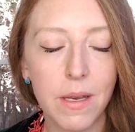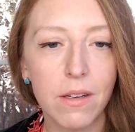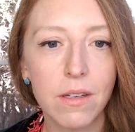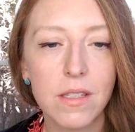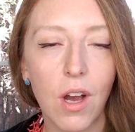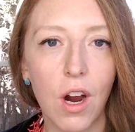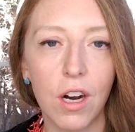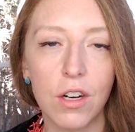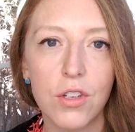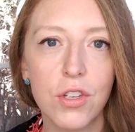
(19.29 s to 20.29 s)
milks
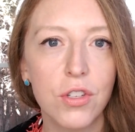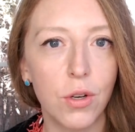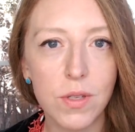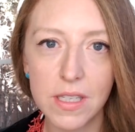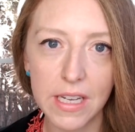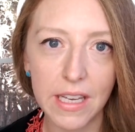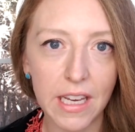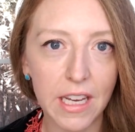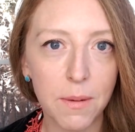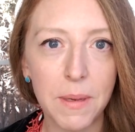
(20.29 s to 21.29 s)
are so
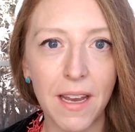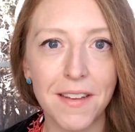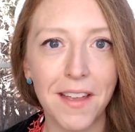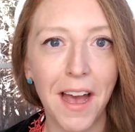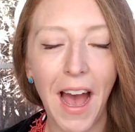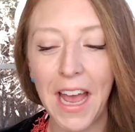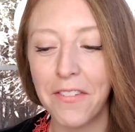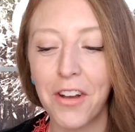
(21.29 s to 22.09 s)
sneaky because I have